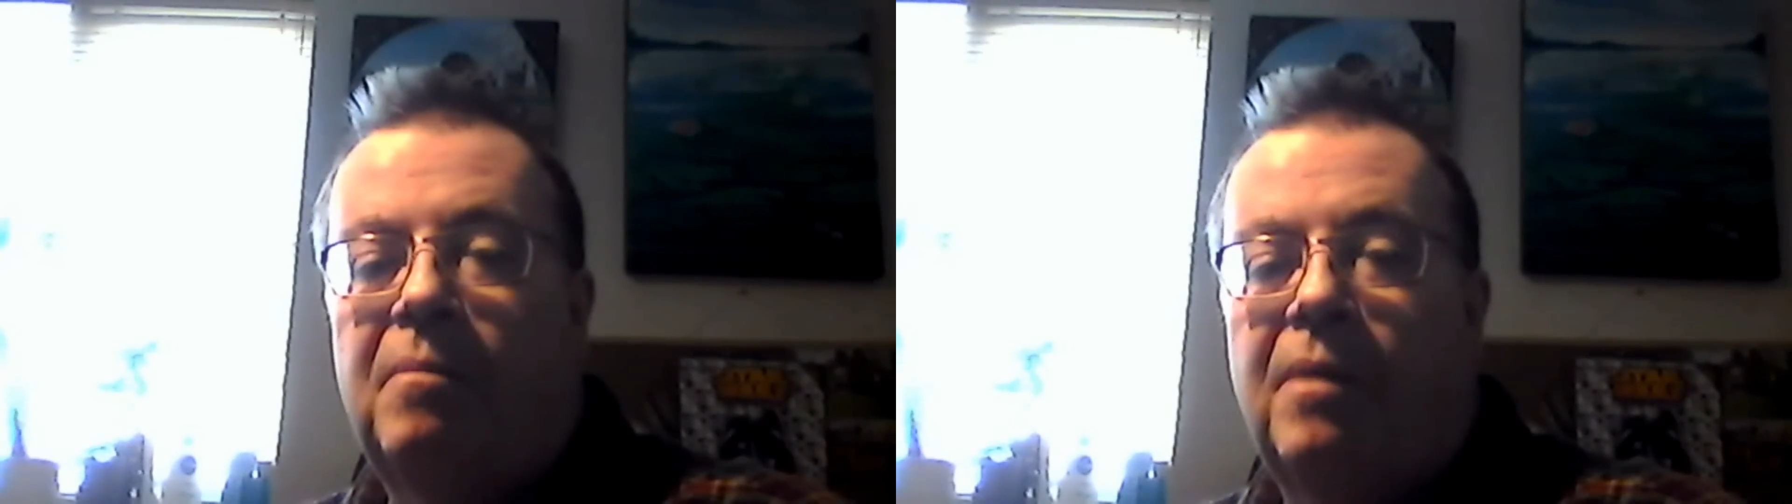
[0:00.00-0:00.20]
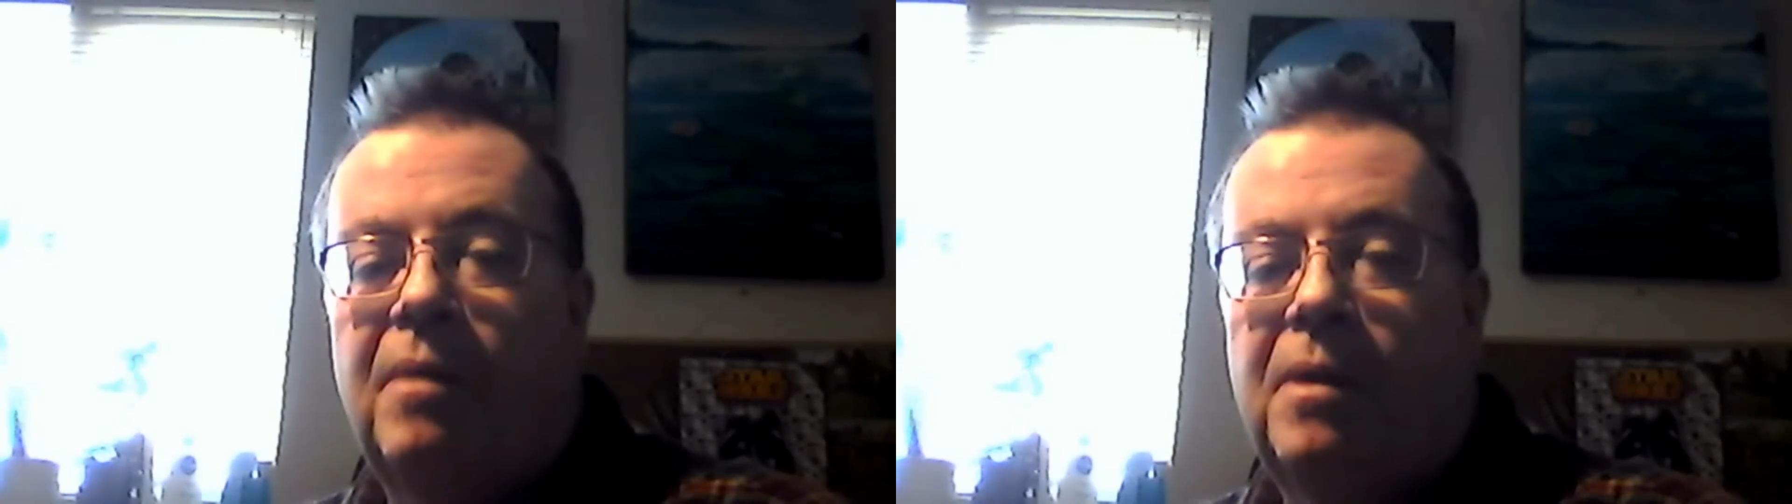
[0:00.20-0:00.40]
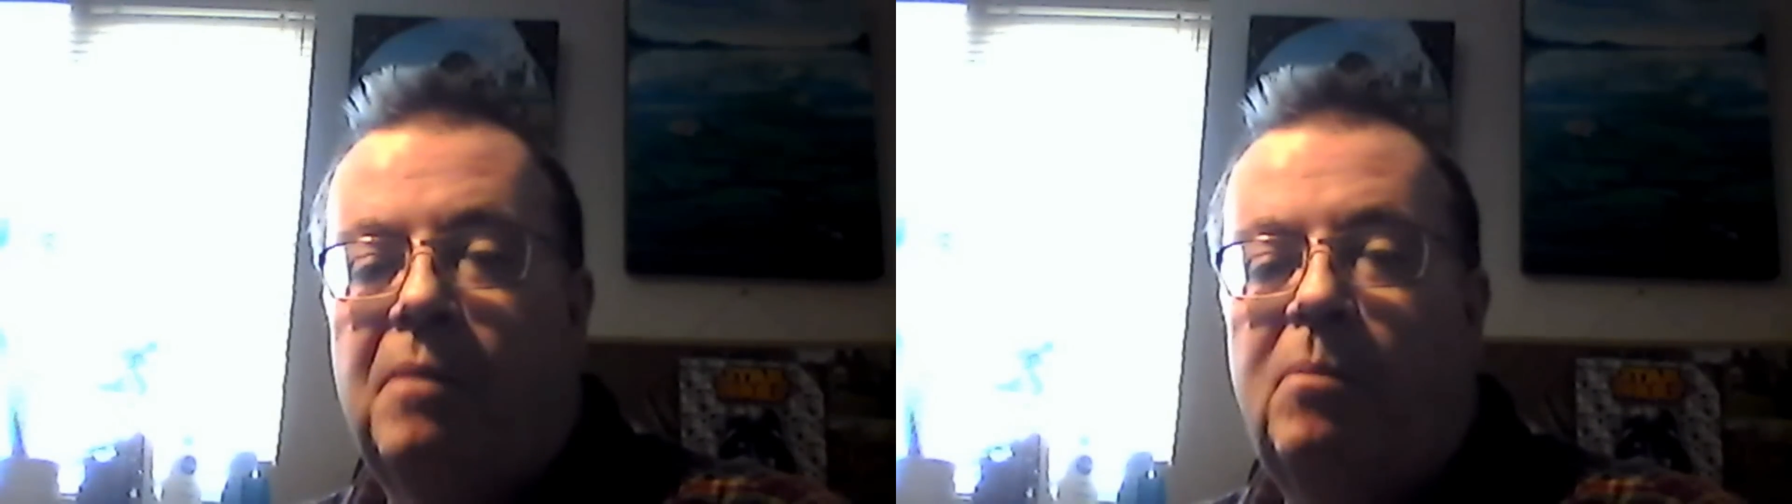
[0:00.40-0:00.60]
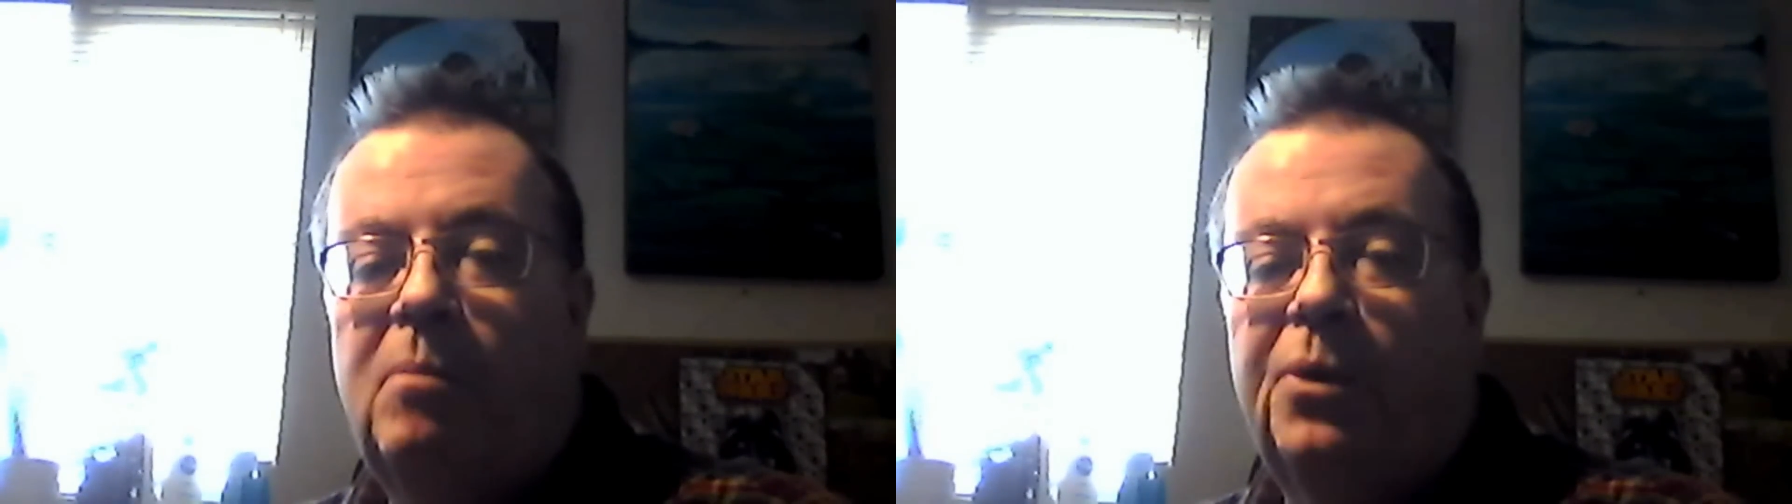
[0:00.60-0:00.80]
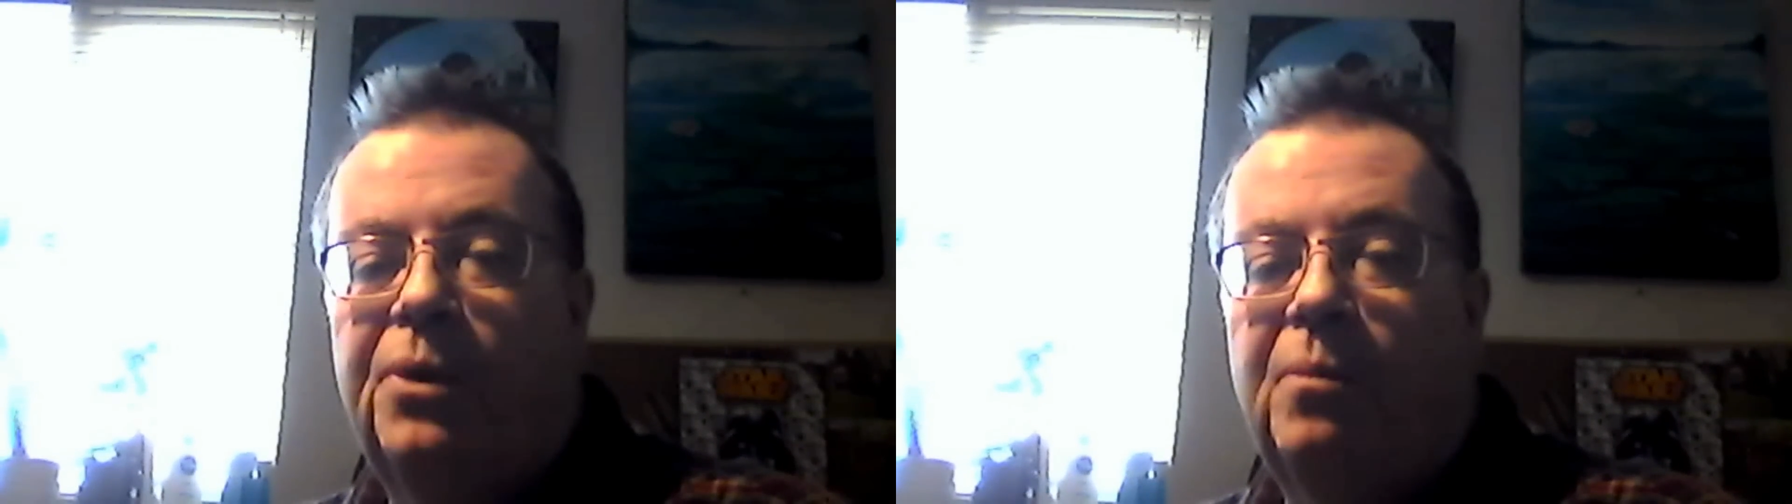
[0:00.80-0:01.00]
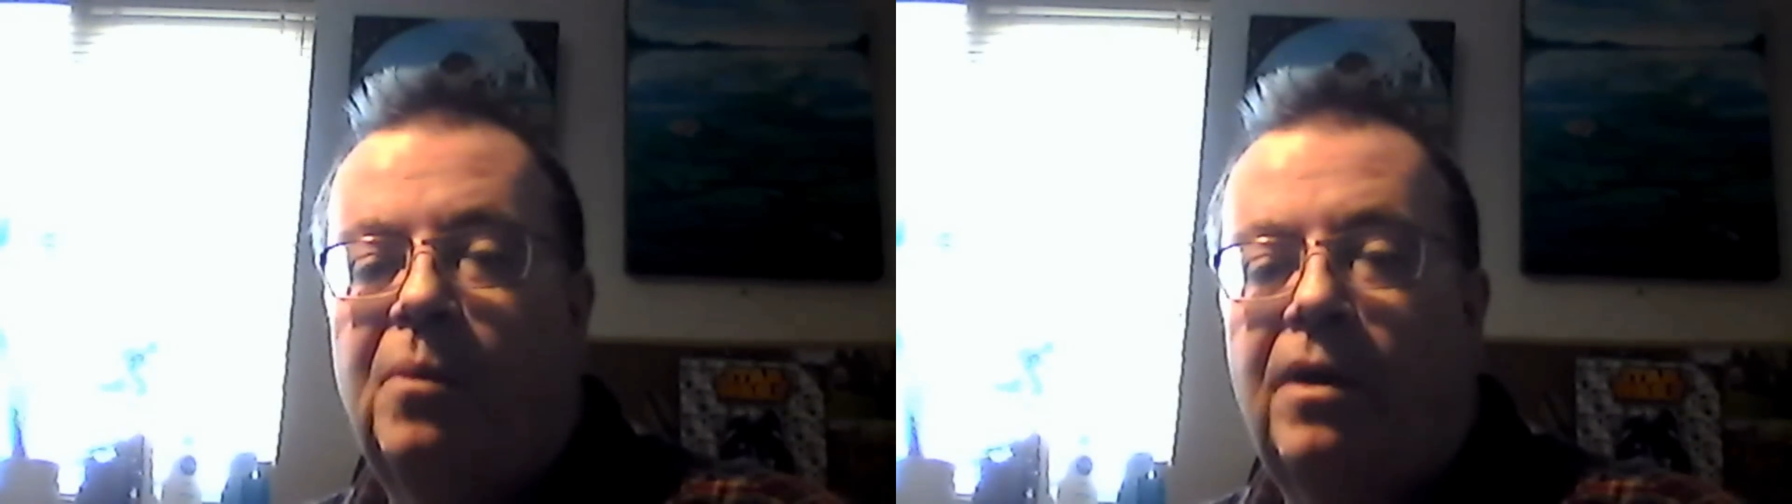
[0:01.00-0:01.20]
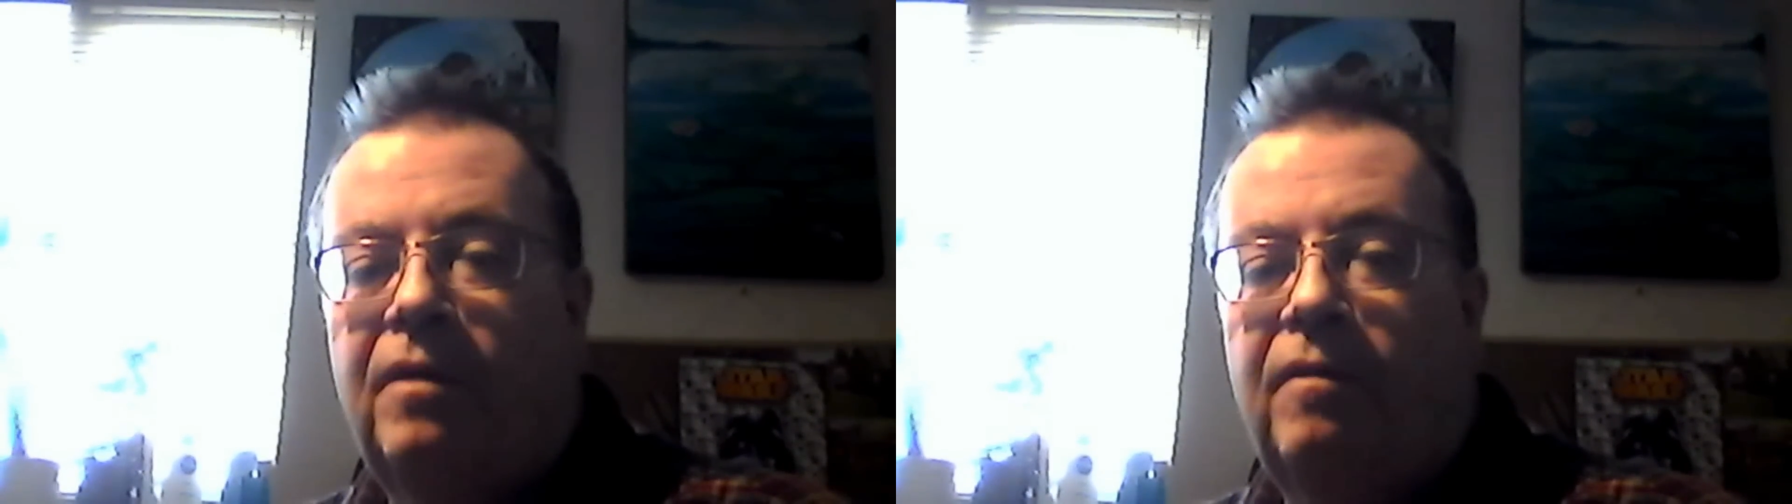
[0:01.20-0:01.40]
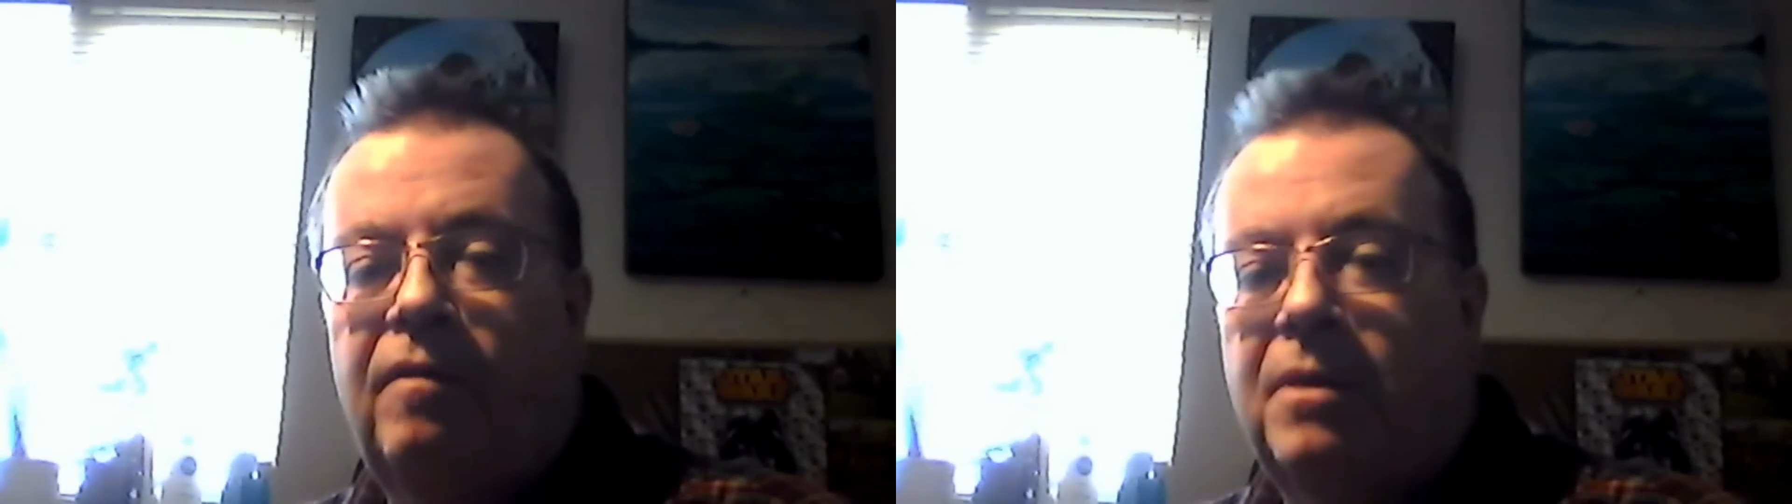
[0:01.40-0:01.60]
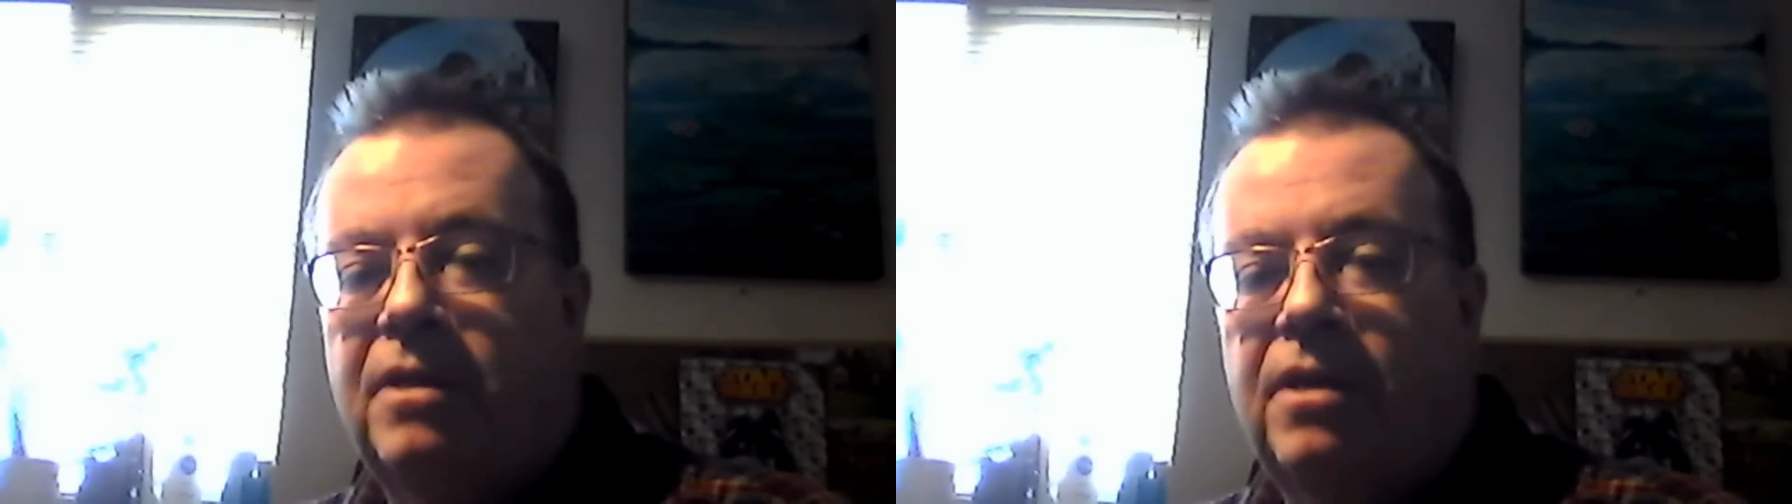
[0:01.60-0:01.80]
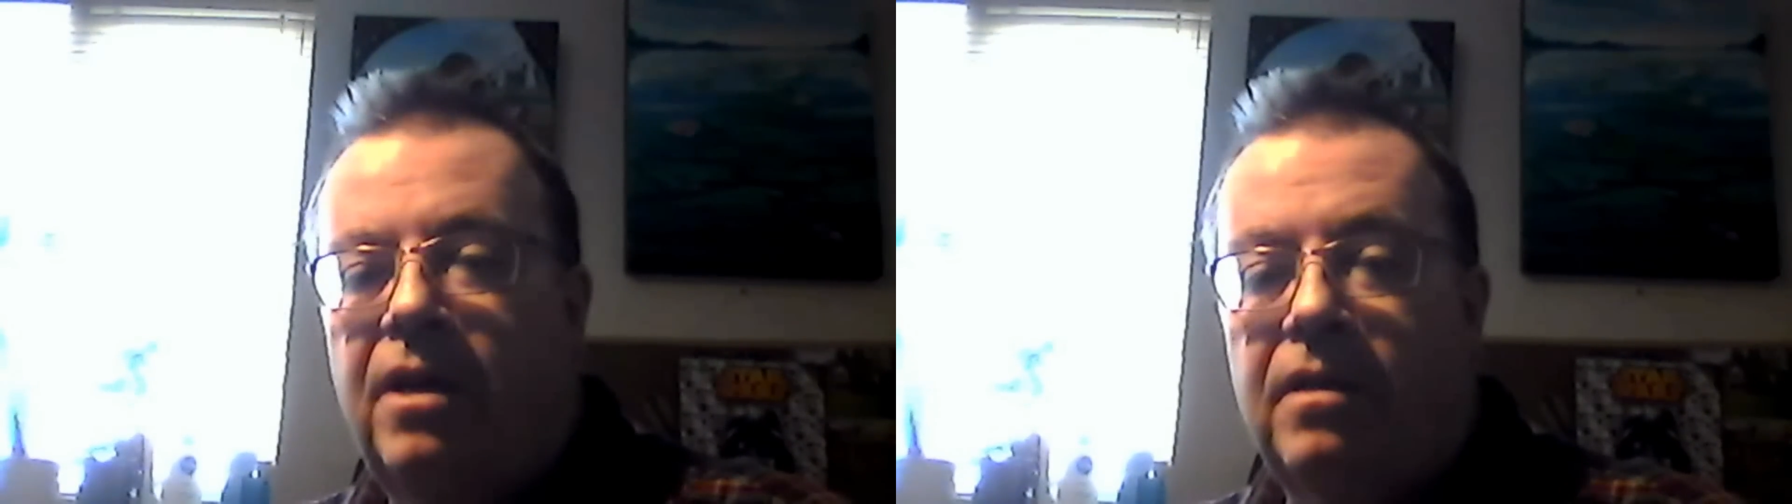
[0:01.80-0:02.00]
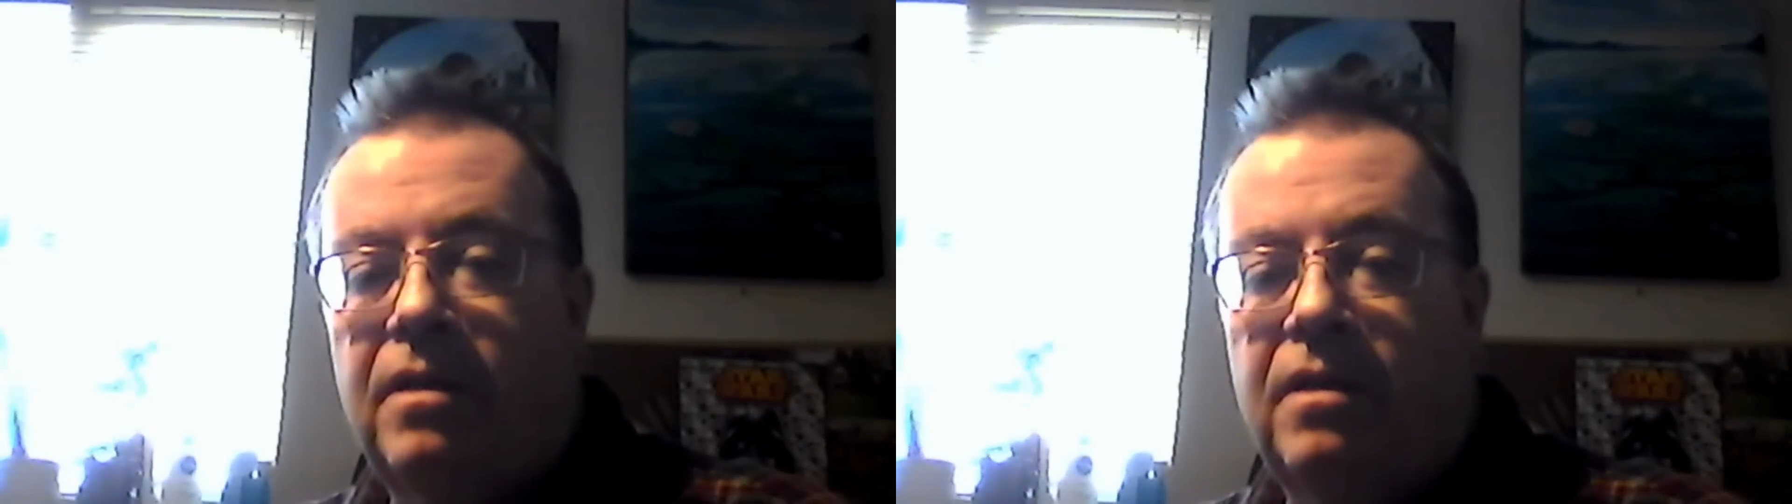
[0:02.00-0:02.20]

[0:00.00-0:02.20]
maybe 0.1%.